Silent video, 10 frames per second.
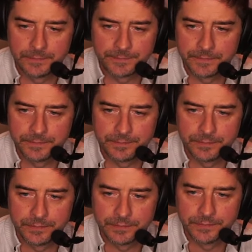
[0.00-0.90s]
this crossroad. You
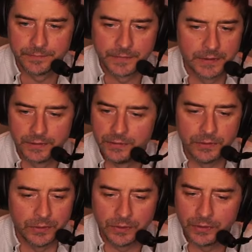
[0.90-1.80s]
want to sit here? Hold off air.
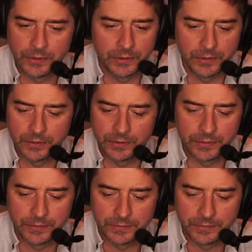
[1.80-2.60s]
No.